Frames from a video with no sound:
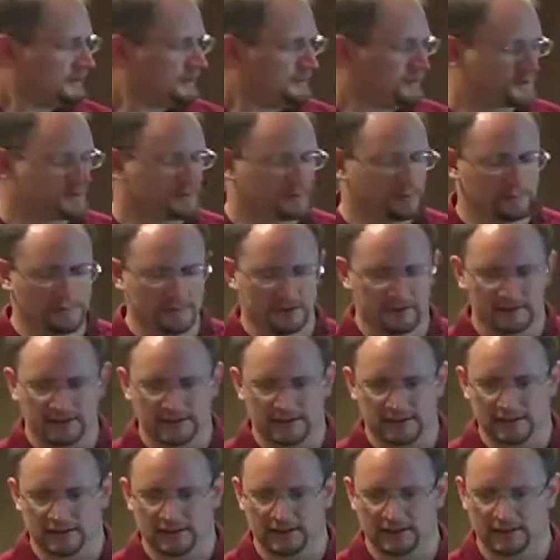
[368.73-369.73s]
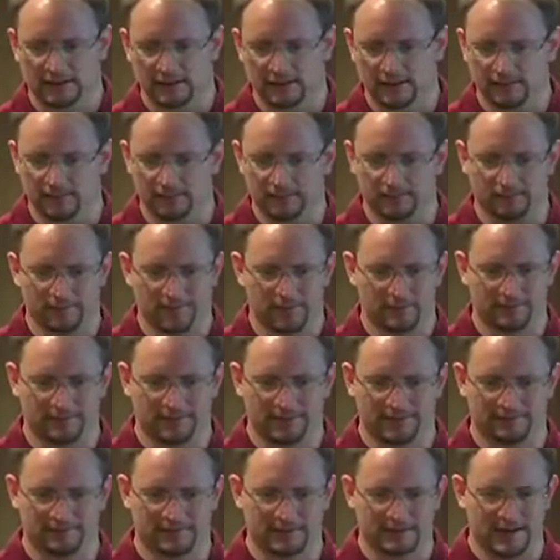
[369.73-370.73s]
Insure a building, I
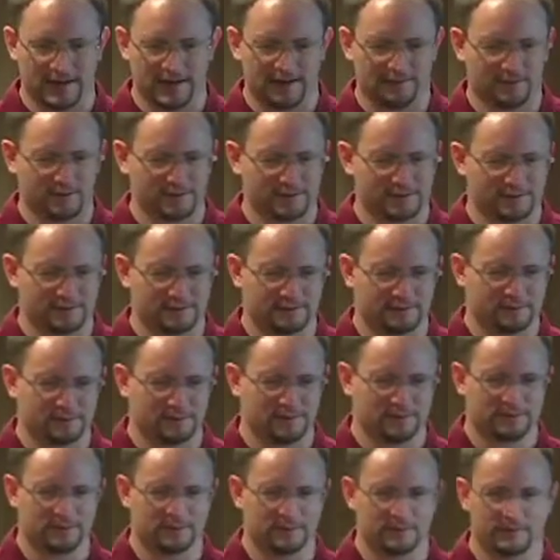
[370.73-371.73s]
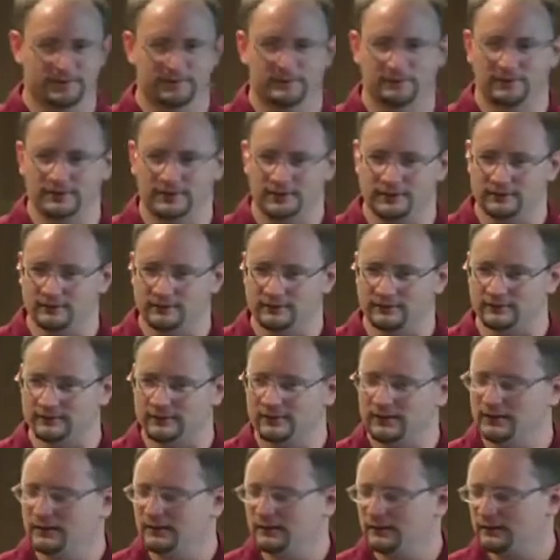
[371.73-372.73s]
believe the average is once every 30
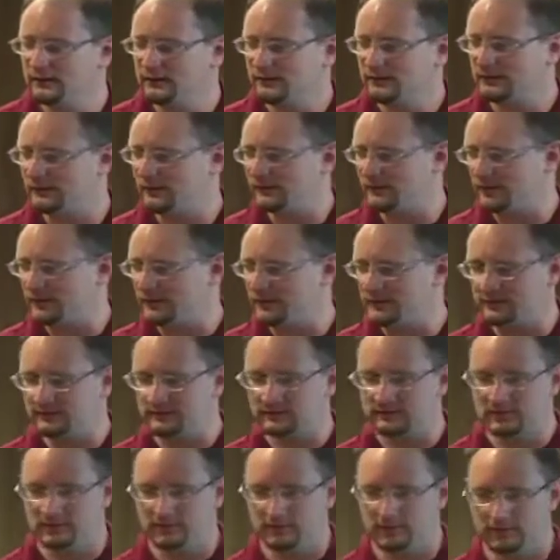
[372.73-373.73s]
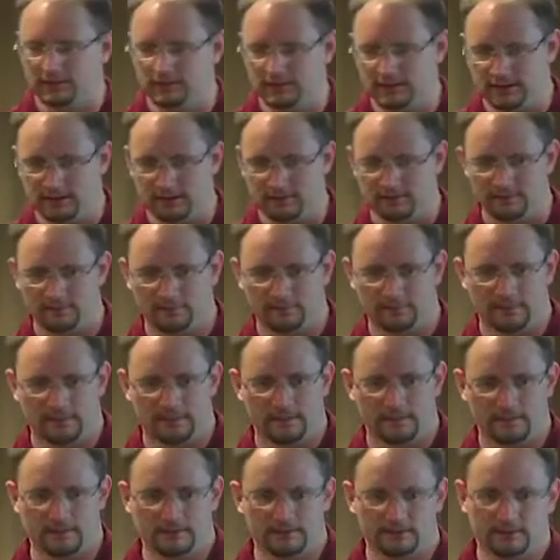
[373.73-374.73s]
years, the building's going to burn down.
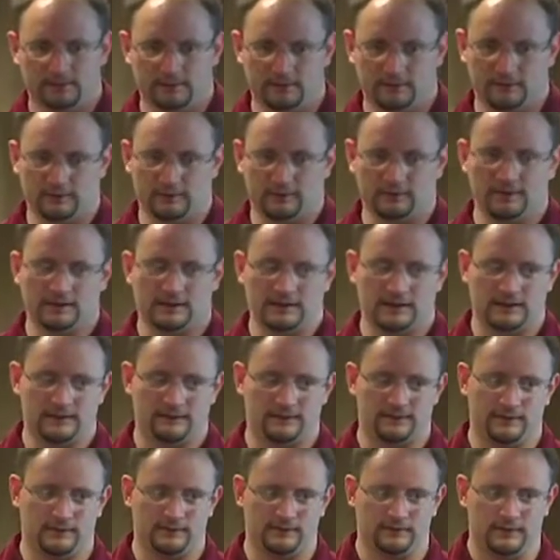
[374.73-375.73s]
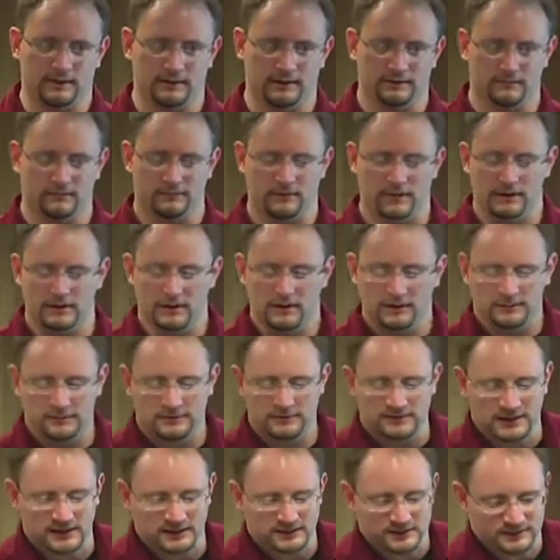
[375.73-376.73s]
So if you
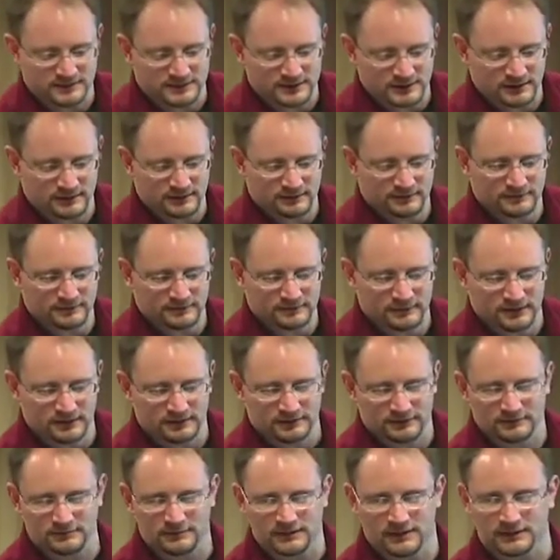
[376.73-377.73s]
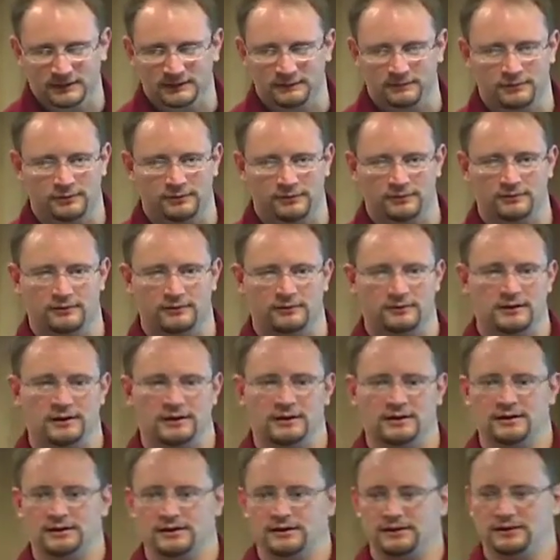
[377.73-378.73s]
protect yourself and spend per
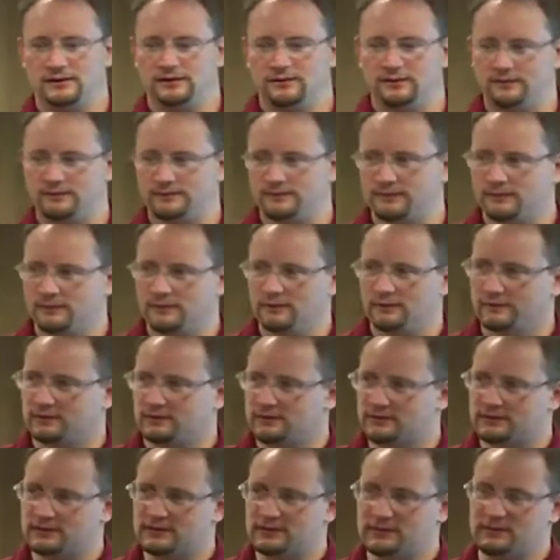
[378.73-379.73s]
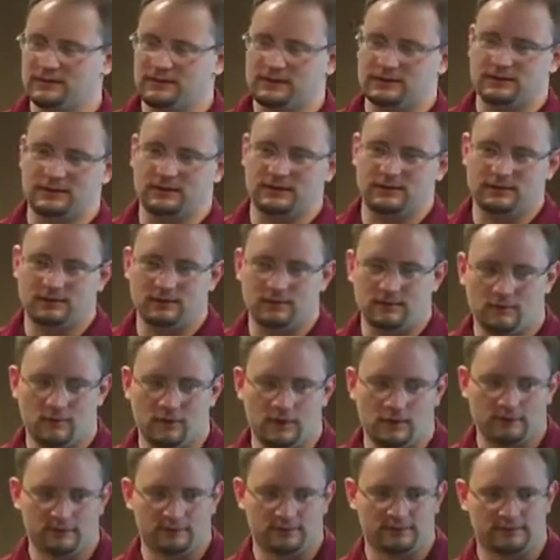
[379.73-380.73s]
year for example, like a
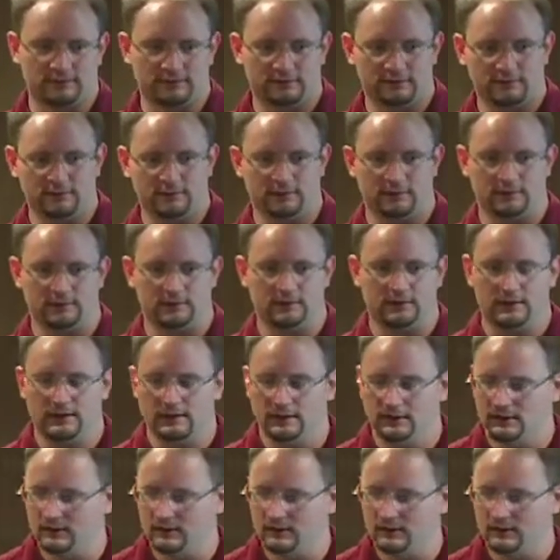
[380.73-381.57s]
water system or